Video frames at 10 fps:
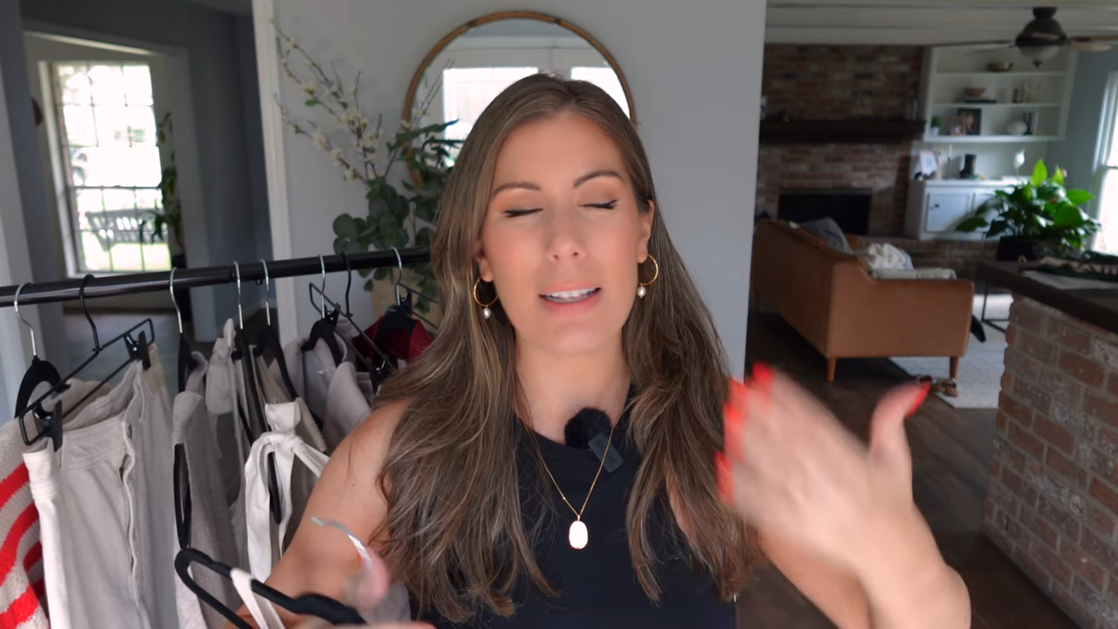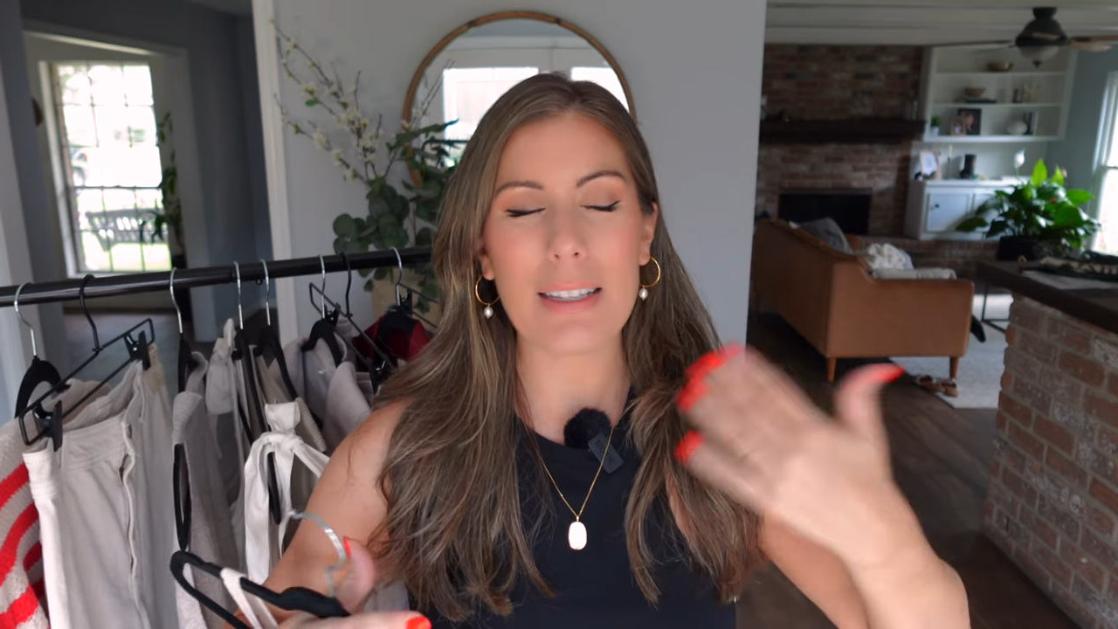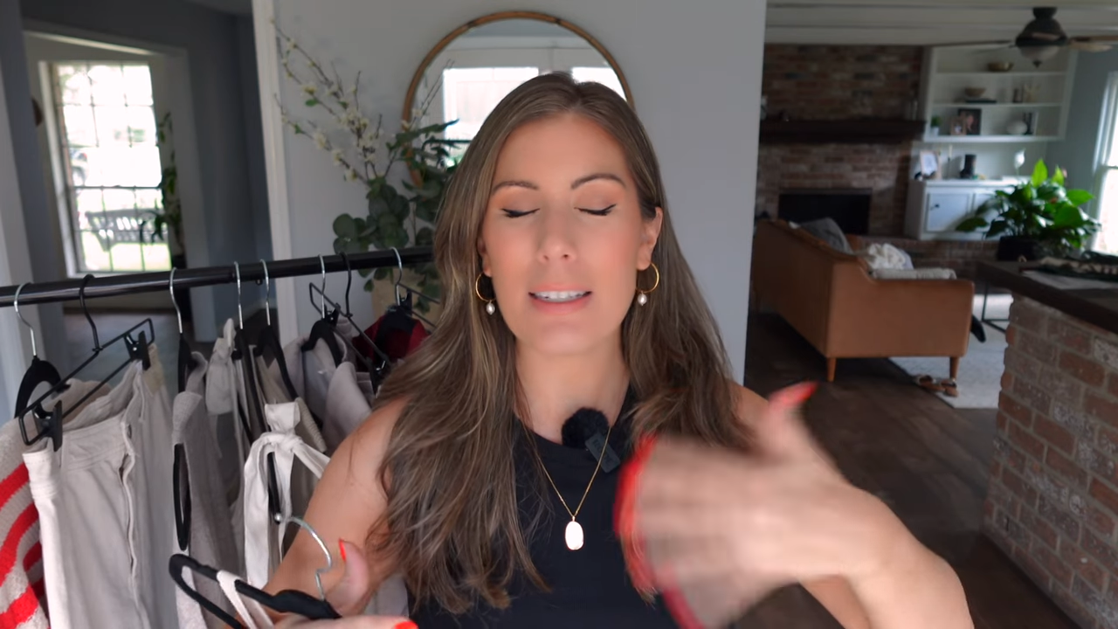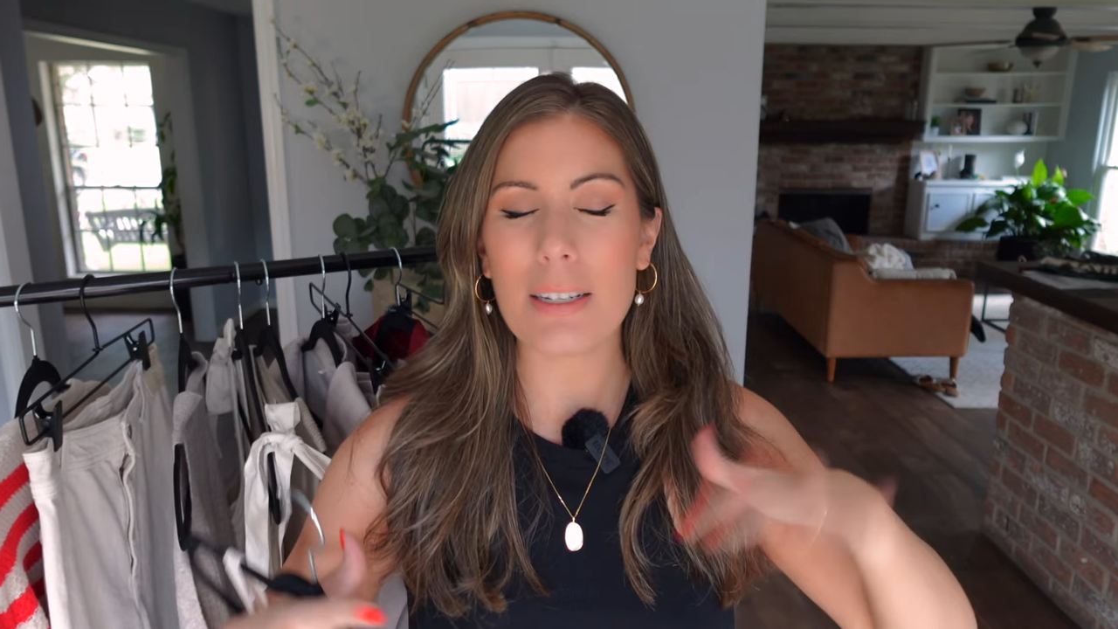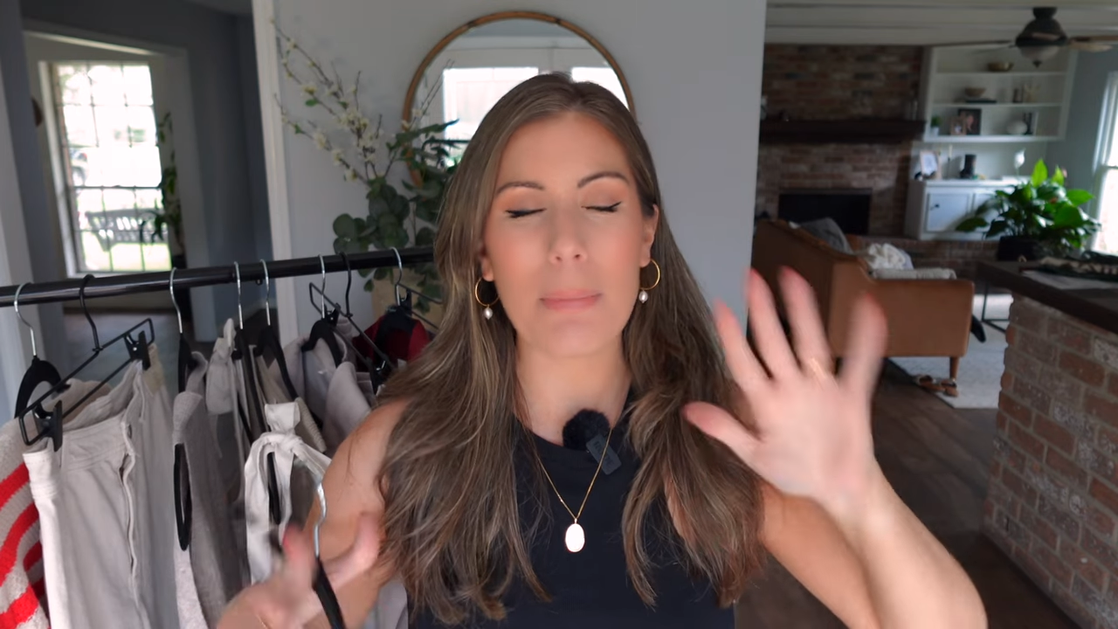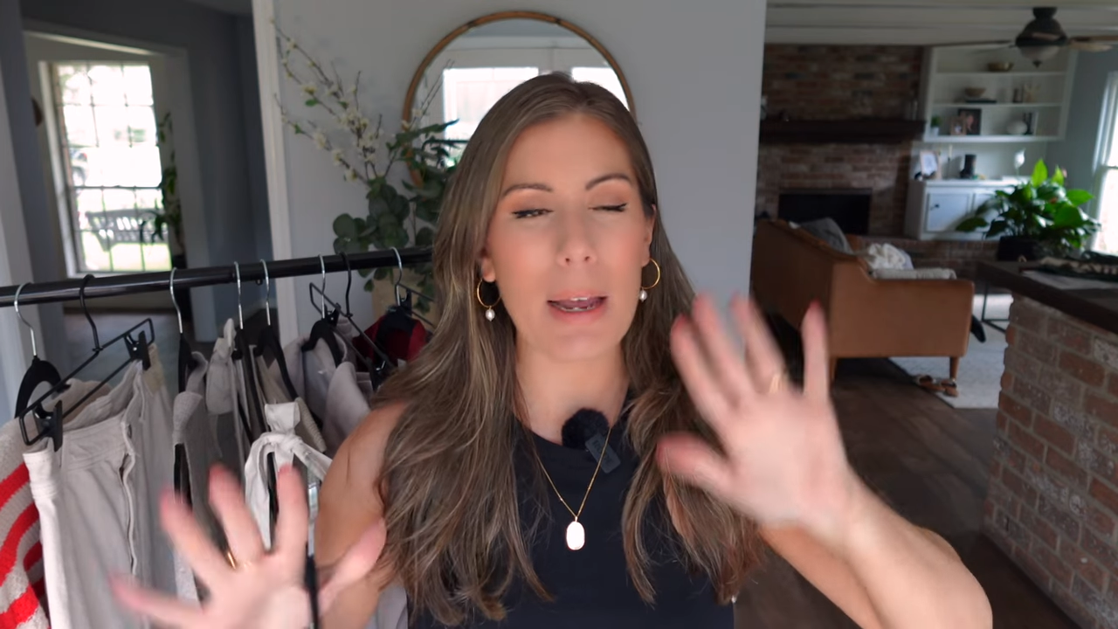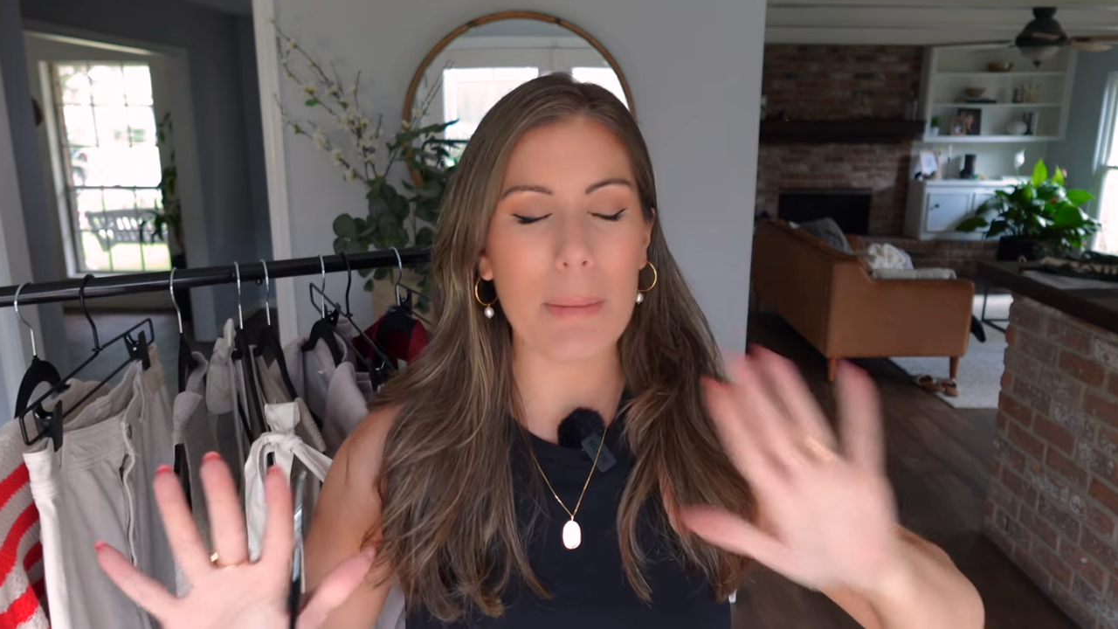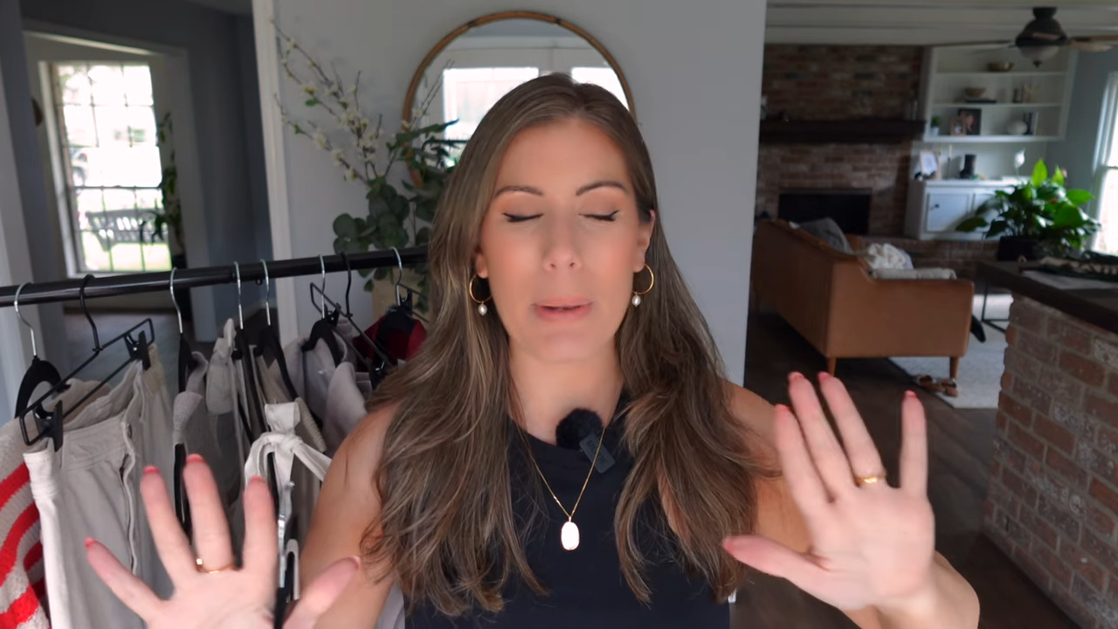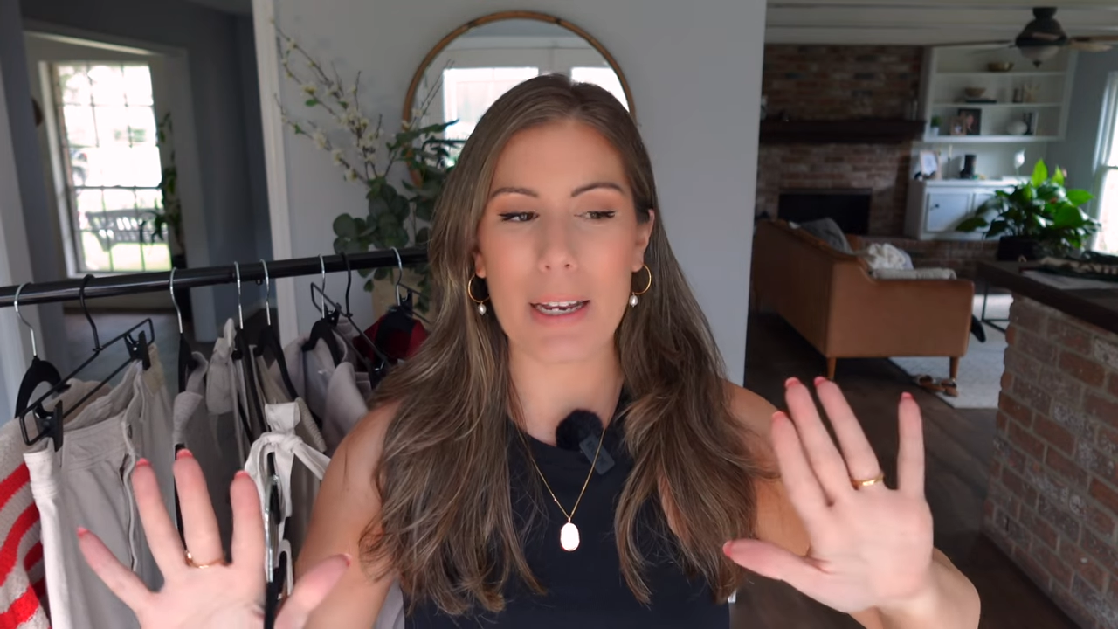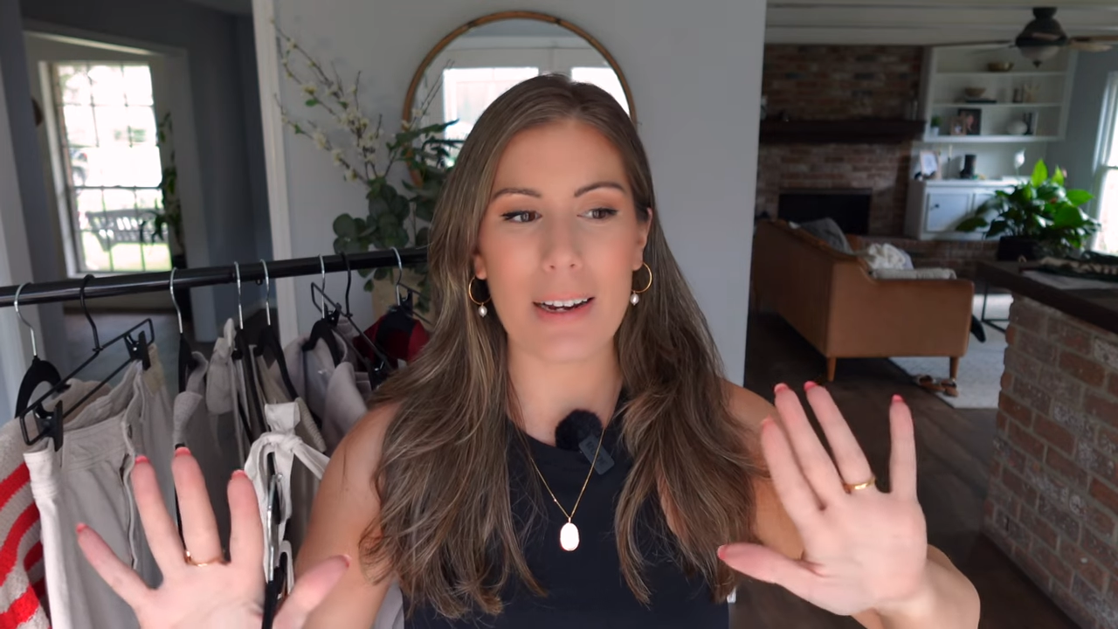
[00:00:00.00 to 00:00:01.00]
That's just my
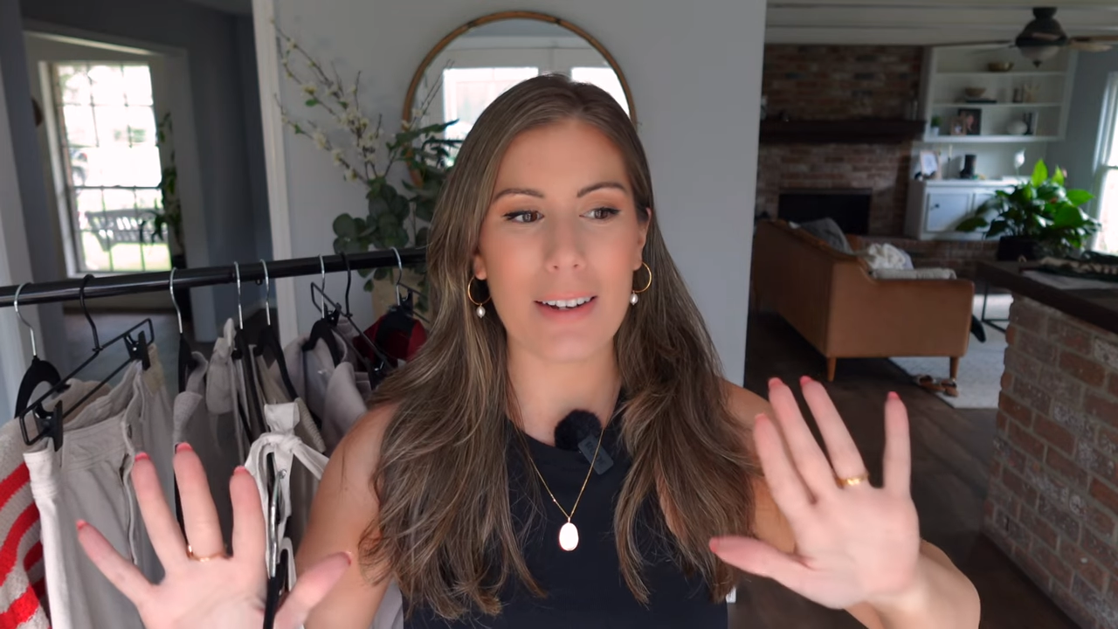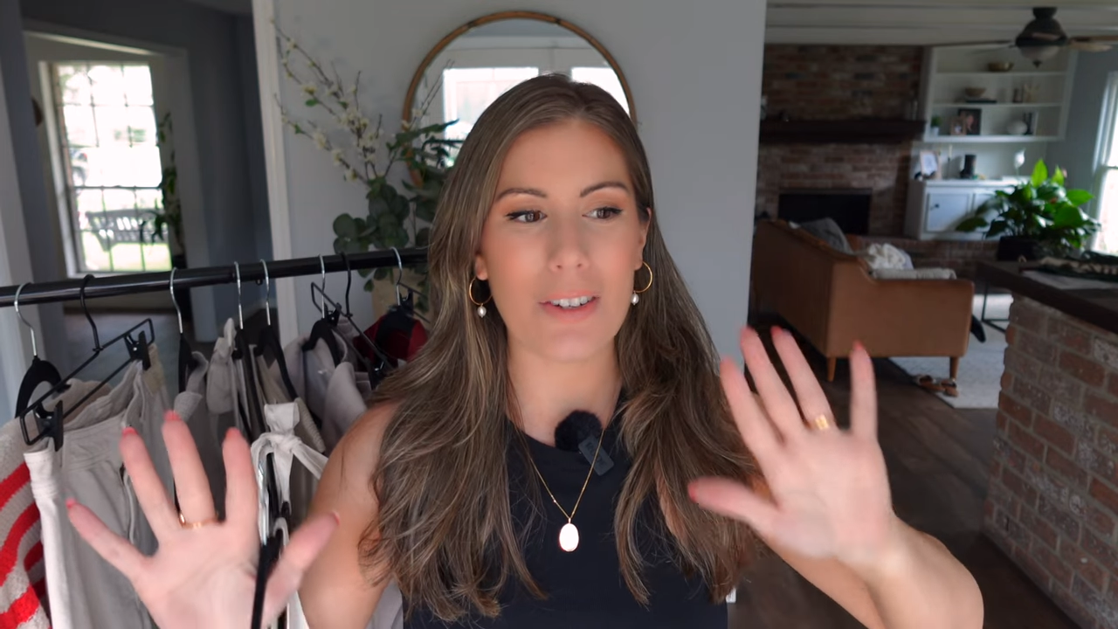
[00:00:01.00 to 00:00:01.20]
opinion,